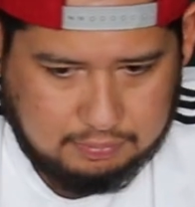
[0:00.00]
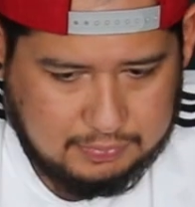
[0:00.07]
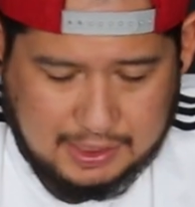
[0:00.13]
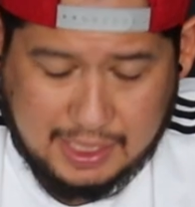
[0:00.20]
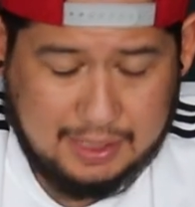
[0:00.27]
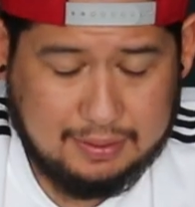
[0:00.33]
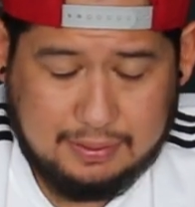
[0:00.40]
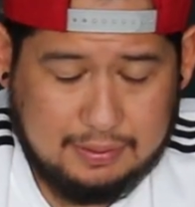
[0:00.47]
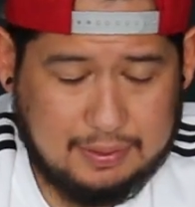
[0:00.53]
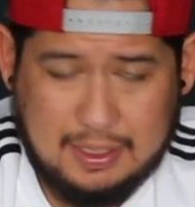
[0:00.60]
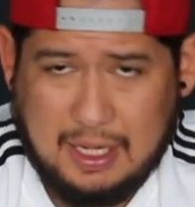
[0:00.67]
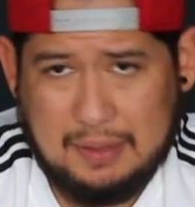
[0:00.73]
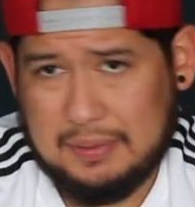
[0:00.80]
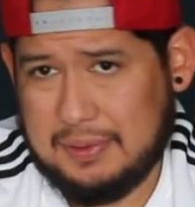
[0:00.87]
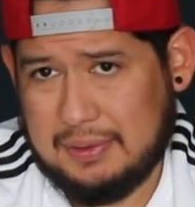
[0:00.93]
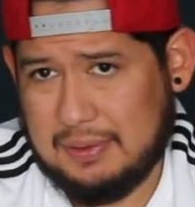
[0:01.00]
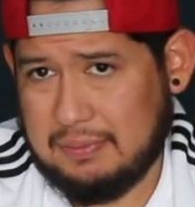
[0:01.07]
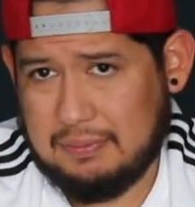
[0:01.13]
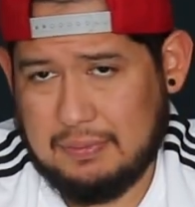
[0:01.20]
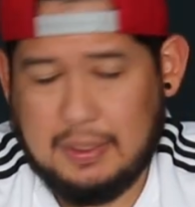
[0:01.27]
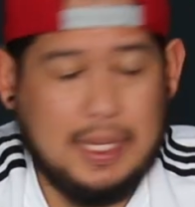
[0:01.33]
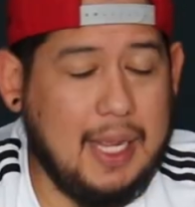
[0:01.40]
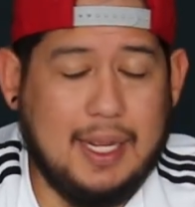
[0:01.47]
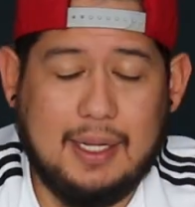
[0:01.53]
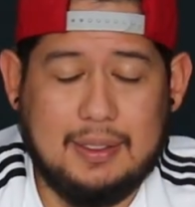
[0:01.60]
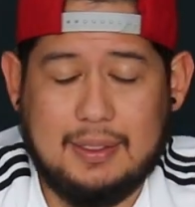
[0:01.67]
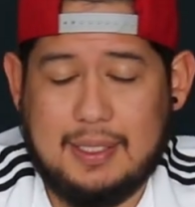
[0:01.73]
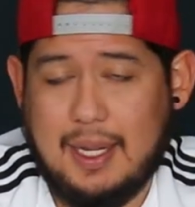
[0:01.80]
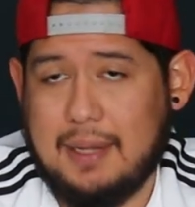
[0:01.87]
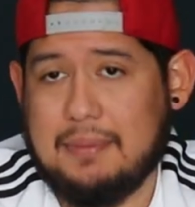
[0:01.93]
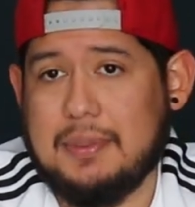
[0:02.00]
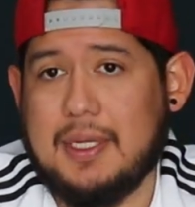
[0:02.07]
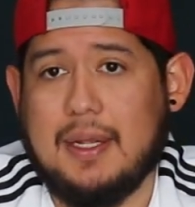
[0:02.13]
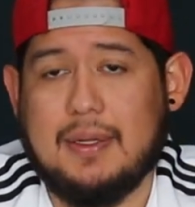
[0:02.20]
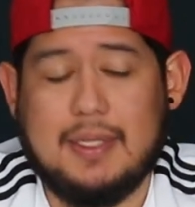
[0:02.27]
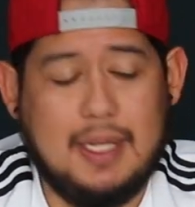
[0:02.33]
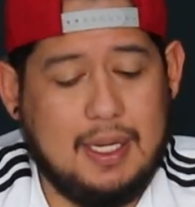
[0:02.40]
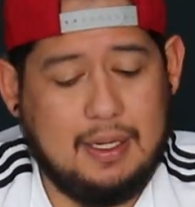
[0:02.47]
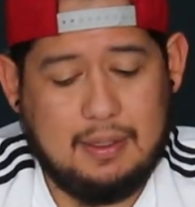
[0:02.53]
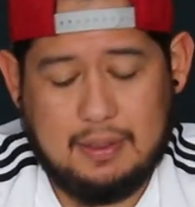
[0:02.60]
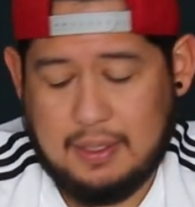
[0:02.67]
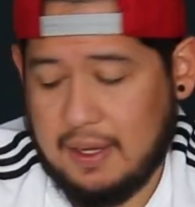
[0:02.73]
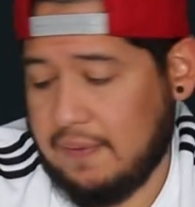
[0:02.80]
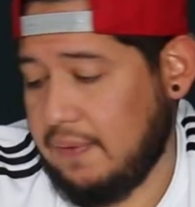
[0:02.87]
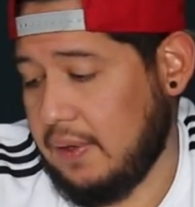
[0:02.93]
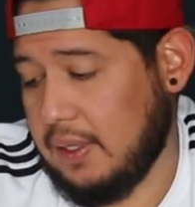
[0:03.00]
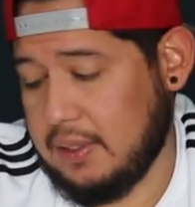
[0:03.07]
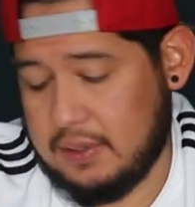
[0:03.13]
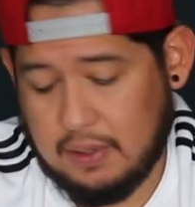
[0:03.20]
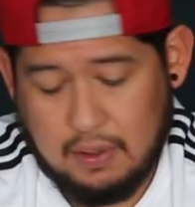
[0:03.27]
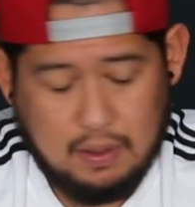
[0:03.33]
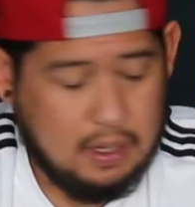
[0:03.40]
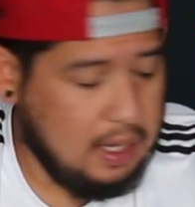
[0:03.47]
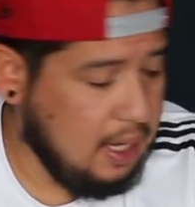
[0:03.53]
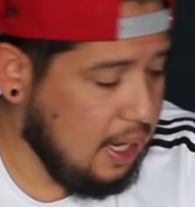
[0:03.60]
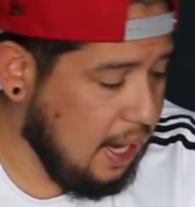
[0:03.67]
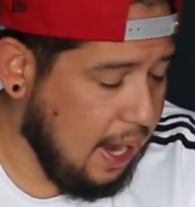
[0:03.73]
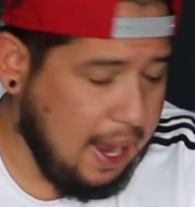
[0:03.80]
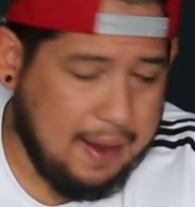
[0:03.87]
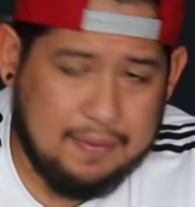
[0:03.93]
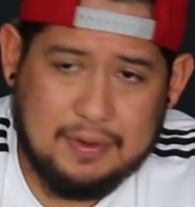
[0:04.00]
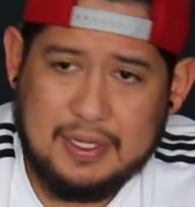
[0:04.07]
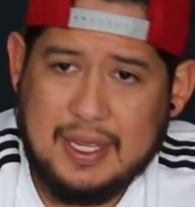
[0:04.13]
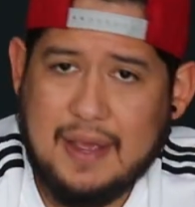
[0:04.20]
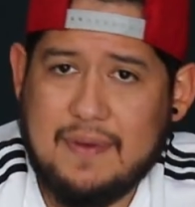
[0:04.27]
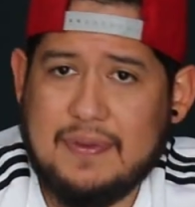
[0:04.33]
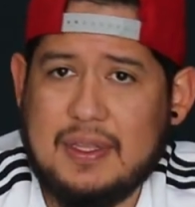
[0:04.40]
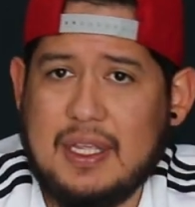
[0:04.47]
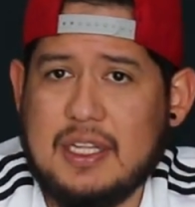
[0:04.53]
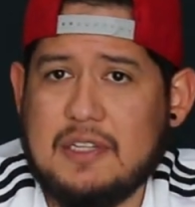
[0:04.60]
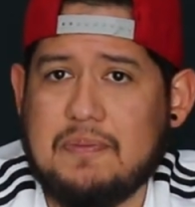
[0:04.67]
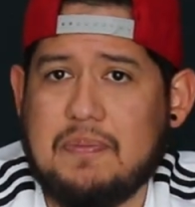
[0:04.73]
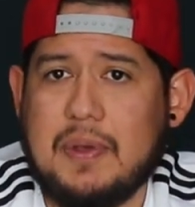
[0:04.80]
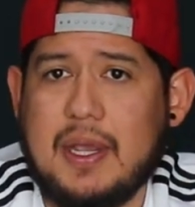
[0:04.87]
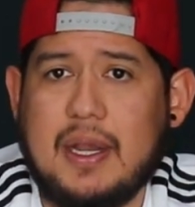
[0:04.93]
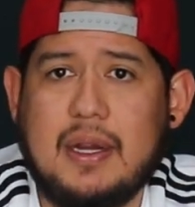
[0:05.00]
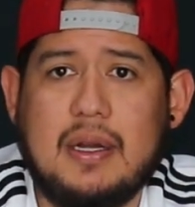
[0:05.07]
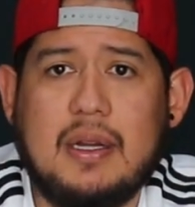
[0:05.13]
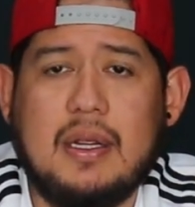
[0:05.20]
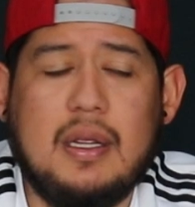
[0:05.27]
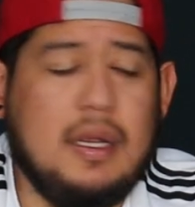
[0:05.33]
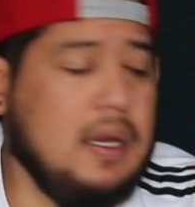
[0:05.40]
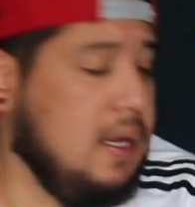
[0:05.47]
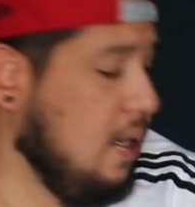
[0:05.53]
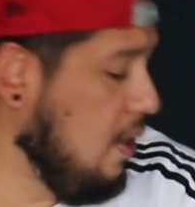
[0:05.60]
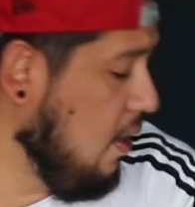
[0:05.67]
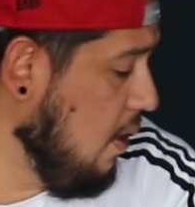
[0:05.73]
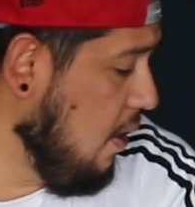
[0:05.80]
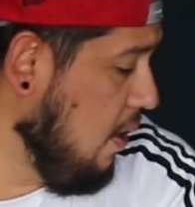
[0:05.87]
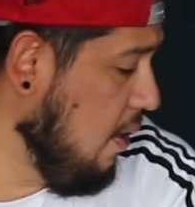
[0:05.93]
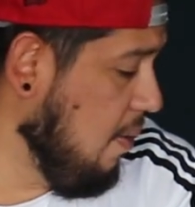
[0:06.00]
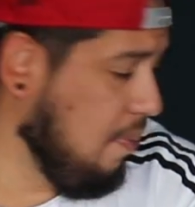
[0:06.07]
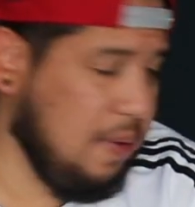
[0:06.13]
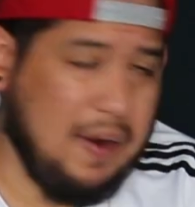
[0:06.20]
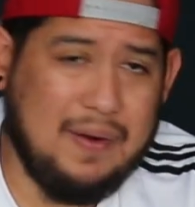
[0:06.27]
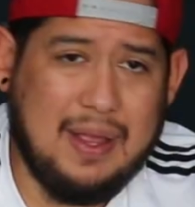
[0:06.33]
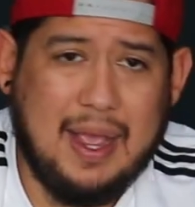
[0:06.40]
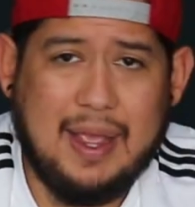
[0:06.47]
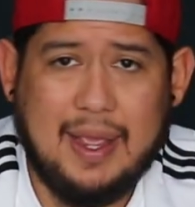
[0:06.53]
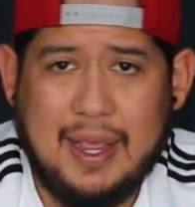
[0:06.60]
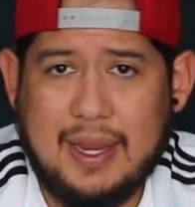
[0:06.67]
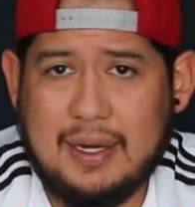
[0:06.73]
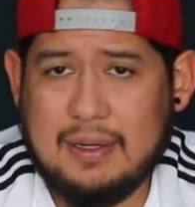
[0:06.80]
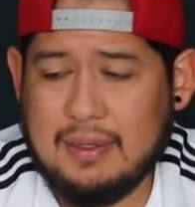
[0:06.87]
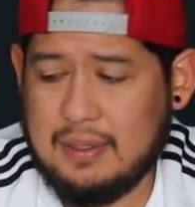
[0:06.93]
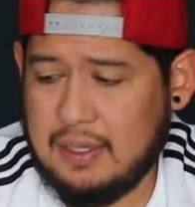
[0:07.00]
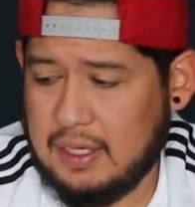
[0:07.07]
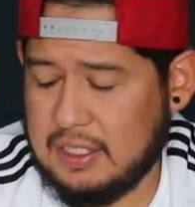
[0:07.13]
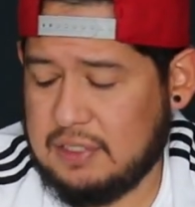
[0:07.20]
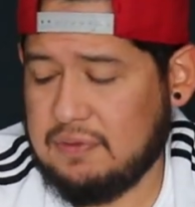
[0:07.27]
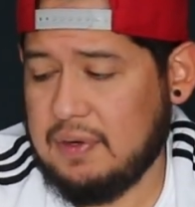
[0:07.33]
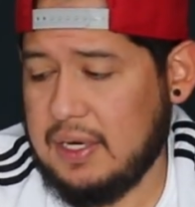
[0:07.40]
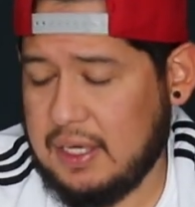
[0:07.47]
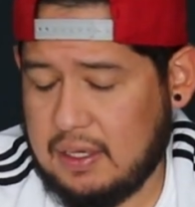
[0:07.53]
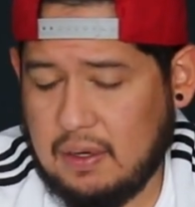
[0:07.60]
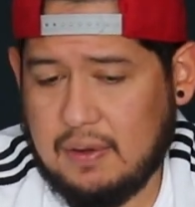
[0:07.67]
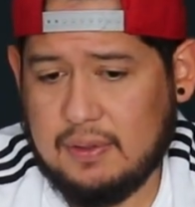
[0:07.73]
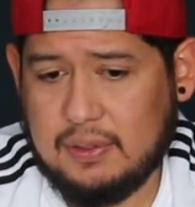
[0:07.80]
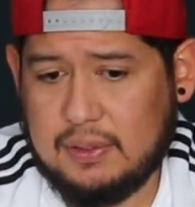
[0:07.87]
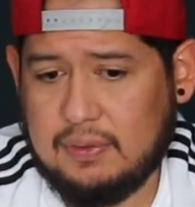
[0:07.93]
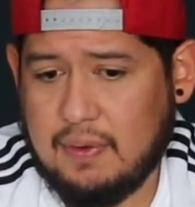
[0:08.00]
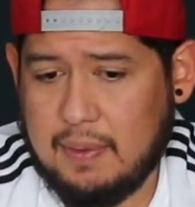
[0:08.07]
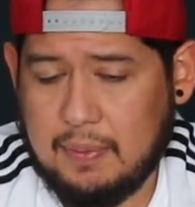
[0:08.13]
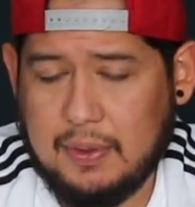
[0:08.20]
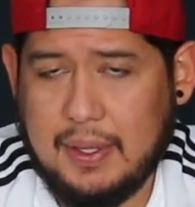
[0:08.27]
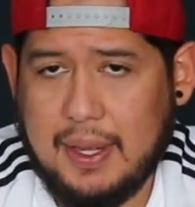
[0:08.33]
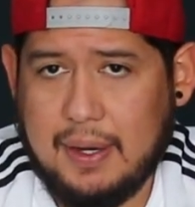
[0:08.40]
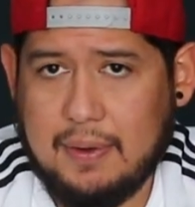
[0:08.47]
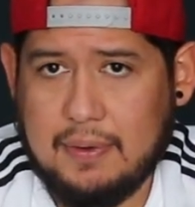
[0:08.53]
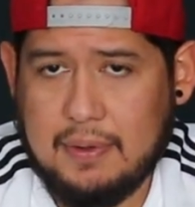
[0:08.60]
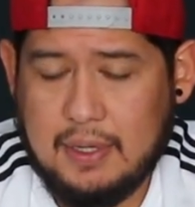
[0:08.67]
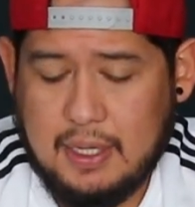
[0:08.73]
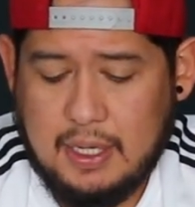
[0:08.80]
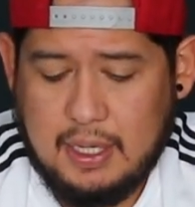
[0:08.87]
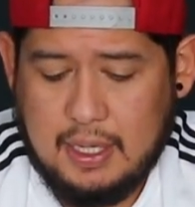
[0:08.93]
9 times out of 10, definitely. So I will give this beer probably an 8. It's really close to a Modelo.